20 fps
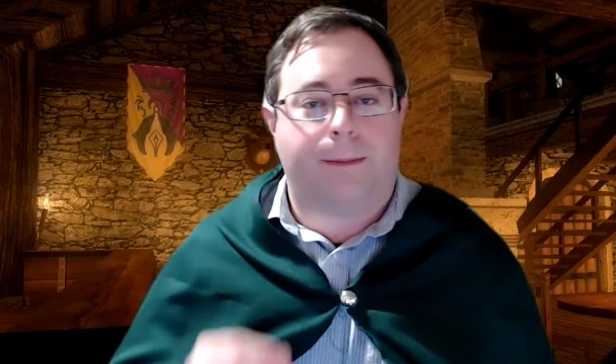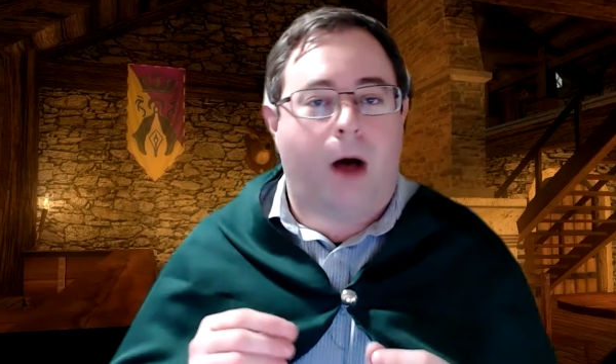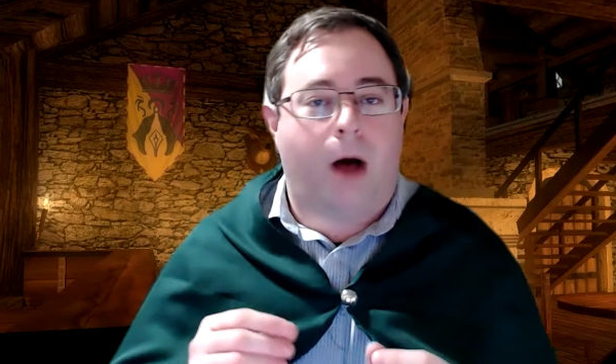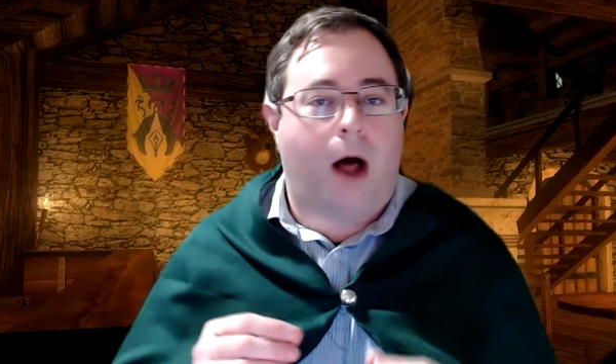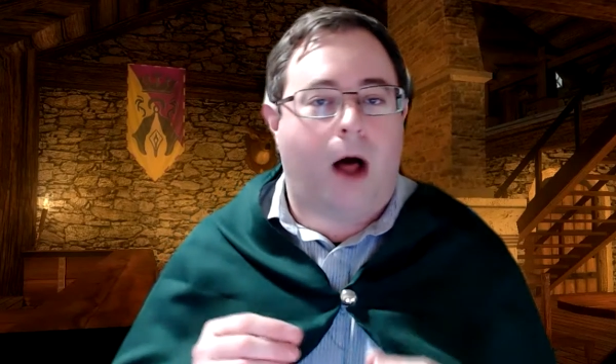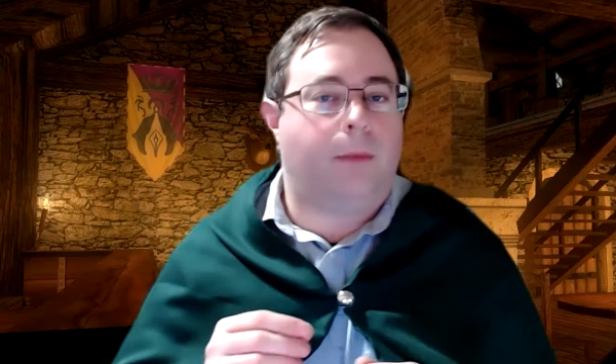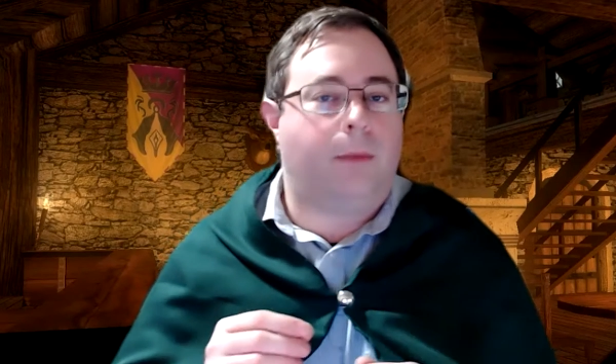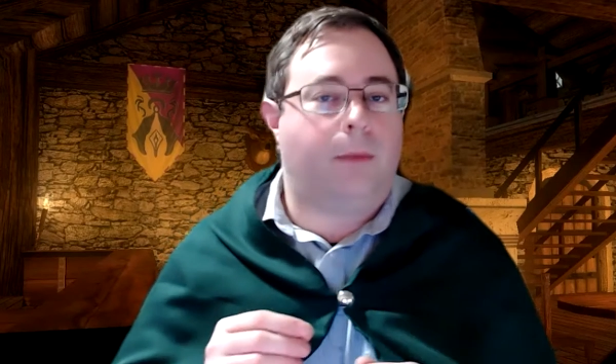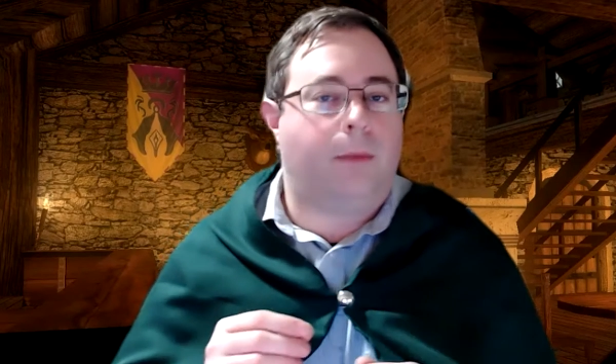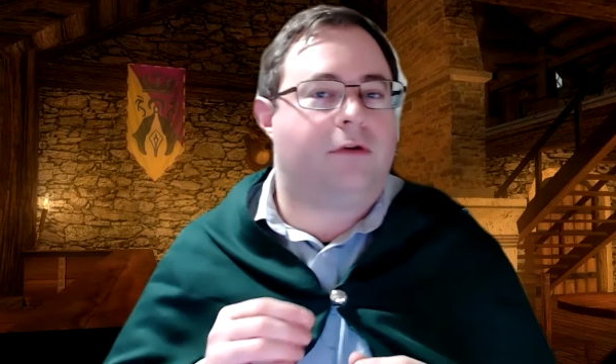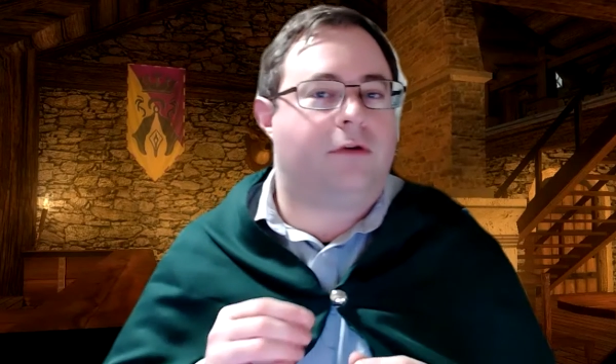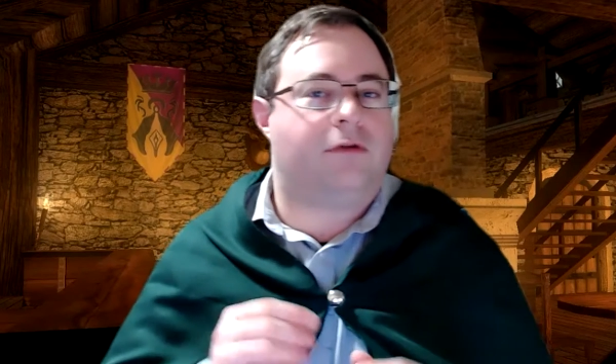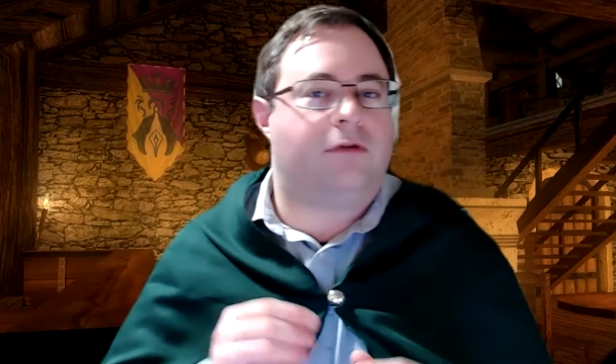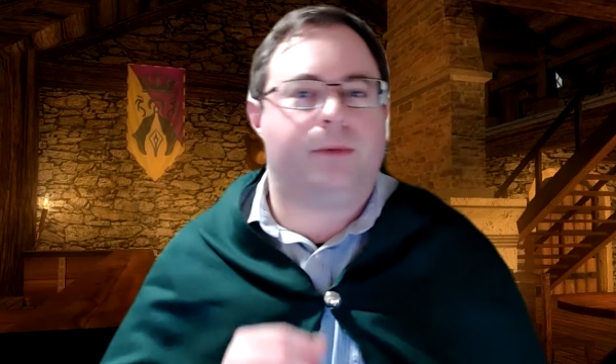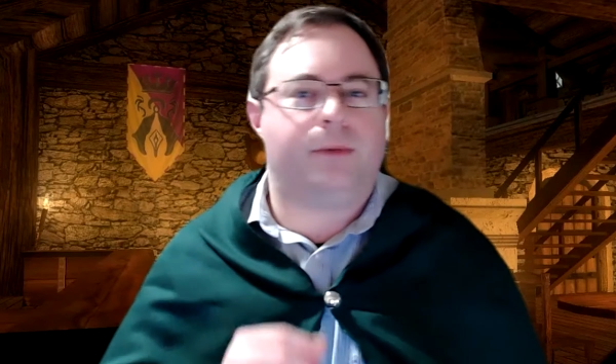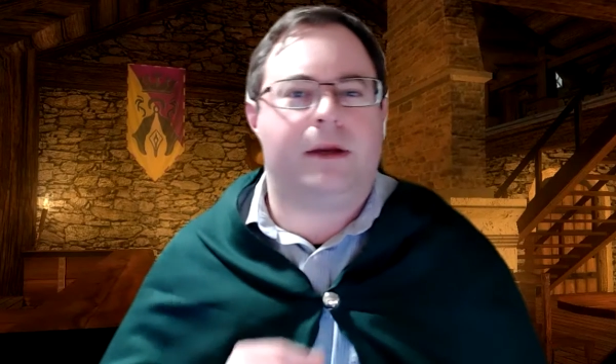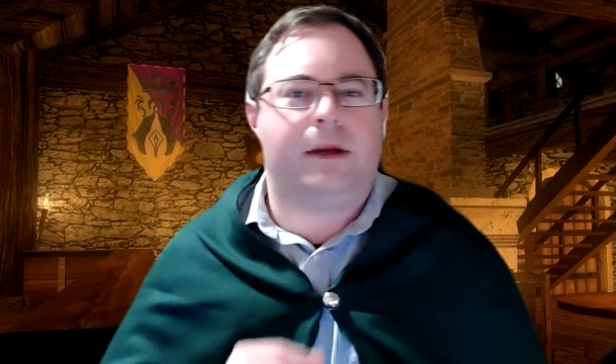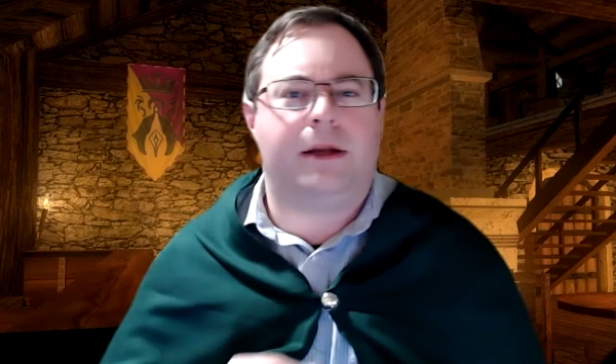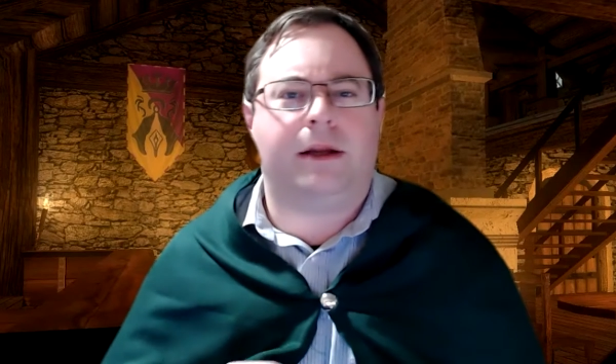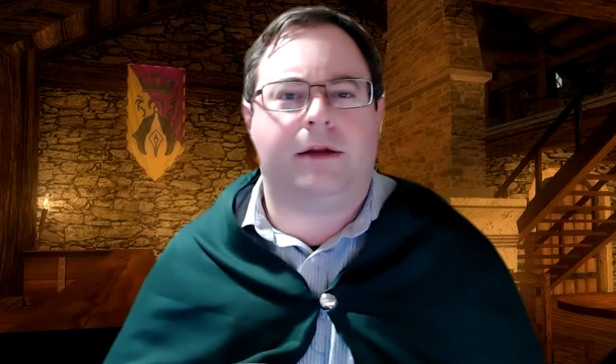public
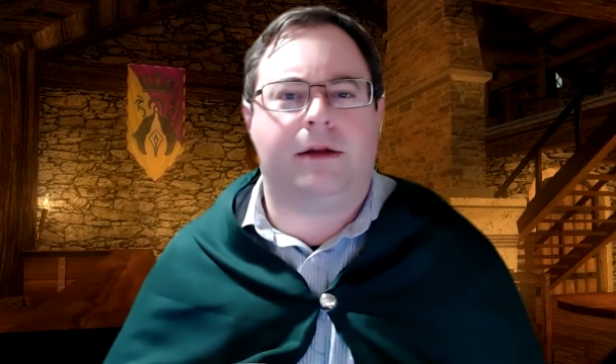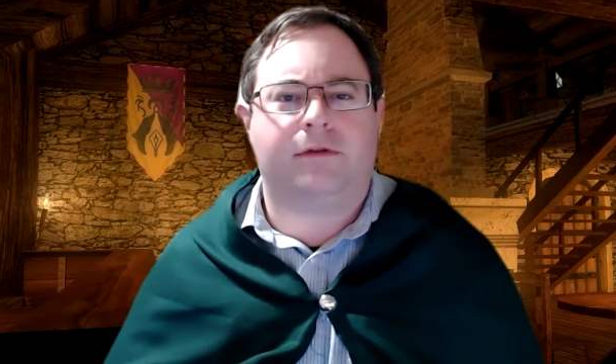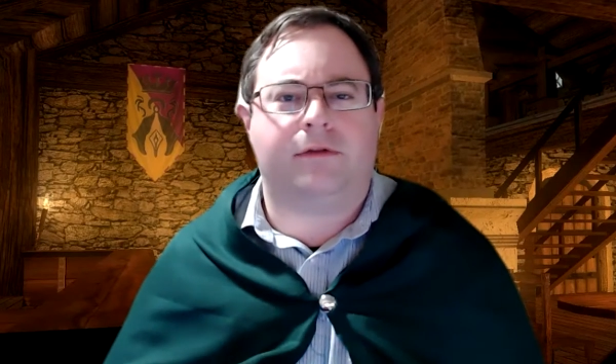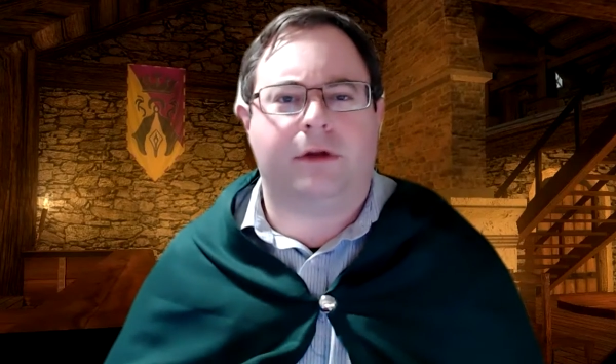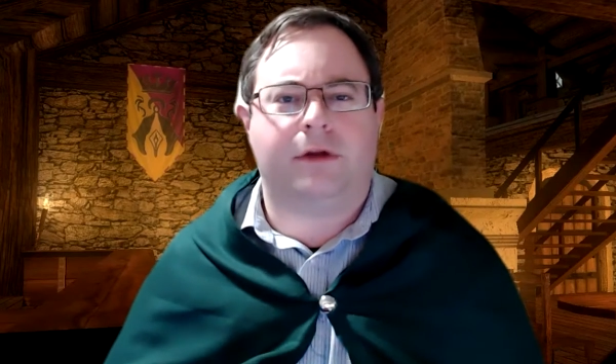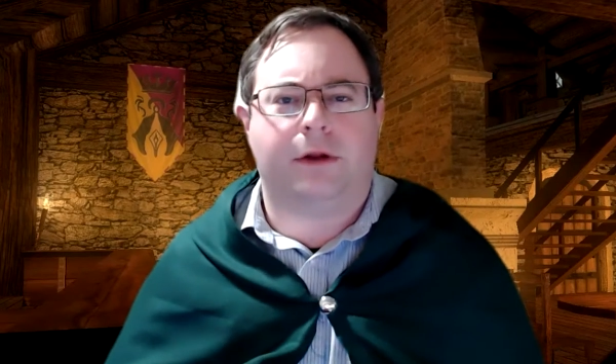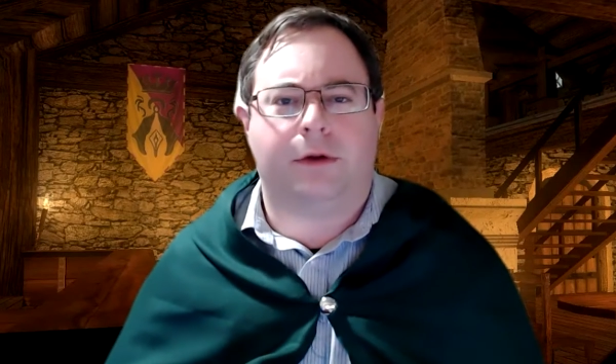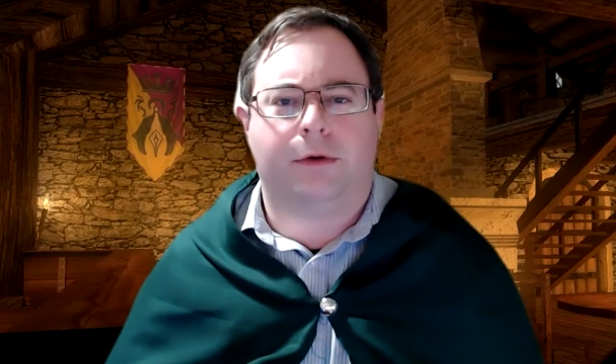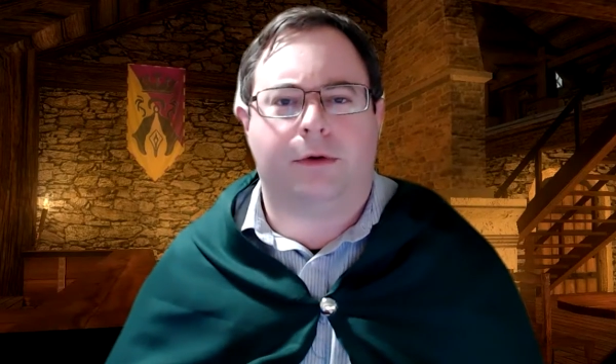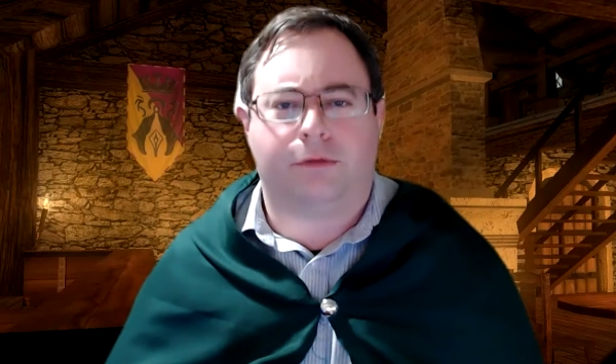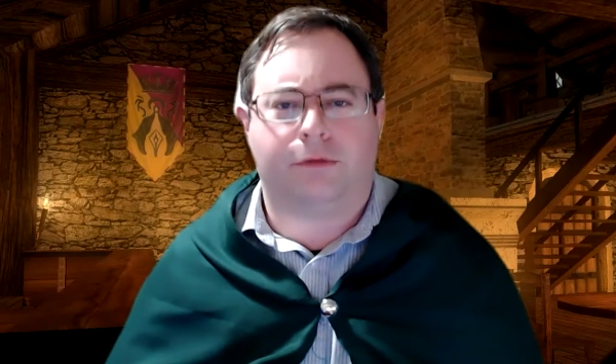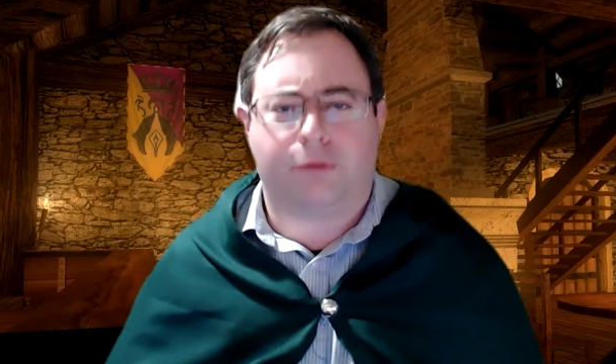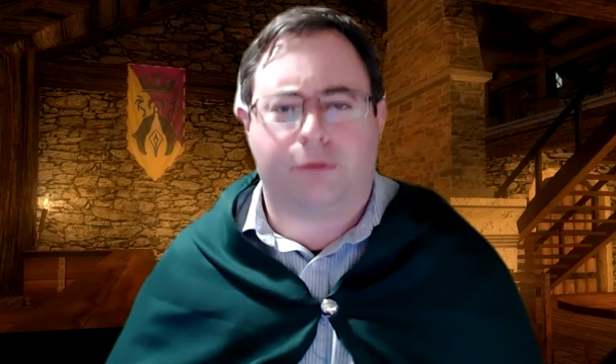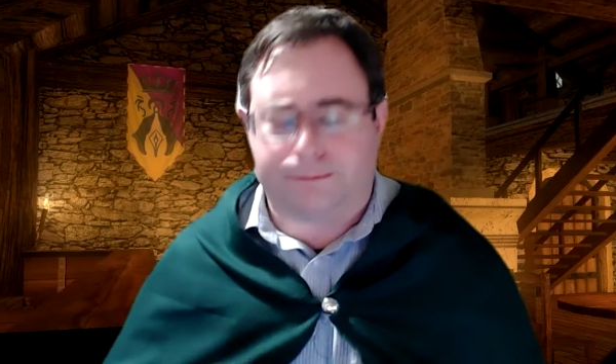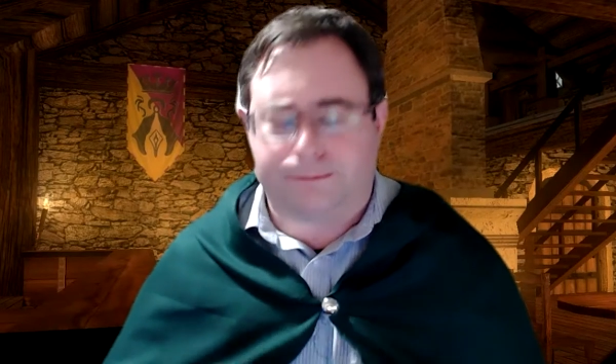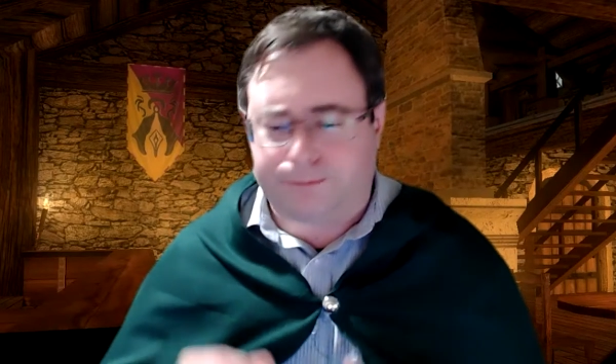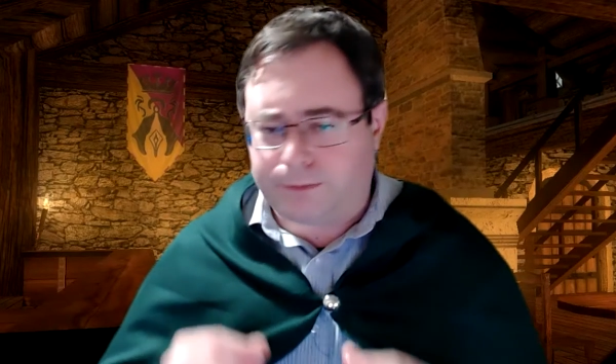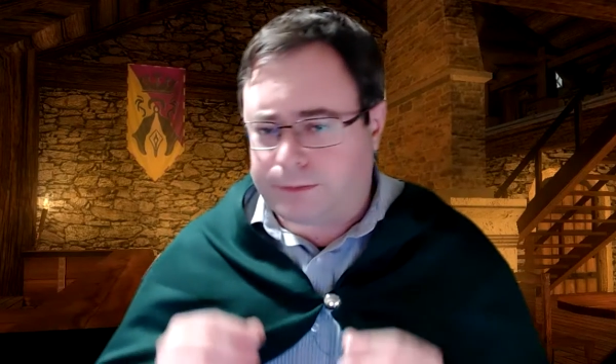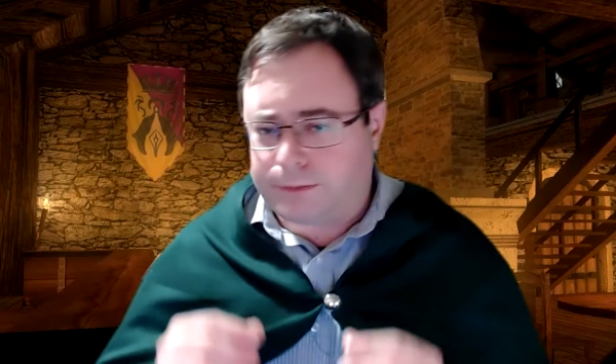speaking skills